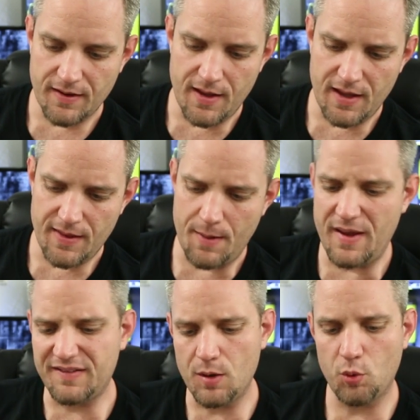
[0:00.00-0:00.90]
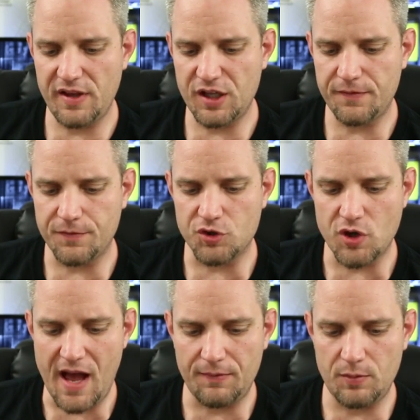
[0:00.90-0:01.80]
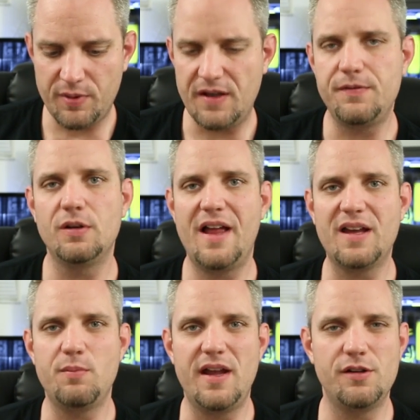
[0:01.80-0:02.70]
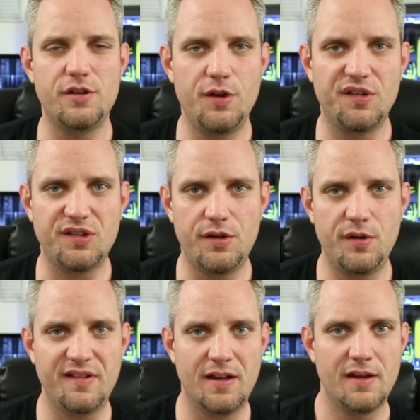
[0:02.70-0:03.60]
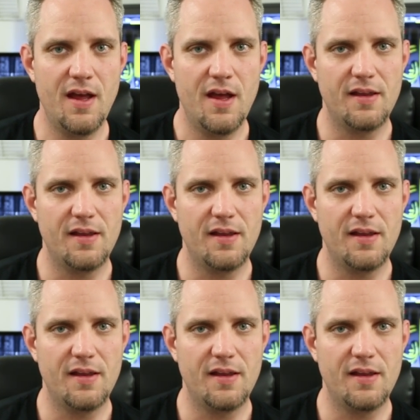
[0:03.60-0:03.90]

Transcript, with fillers: Uh, that makes it really good for travel, but if you're like me and you're used to using,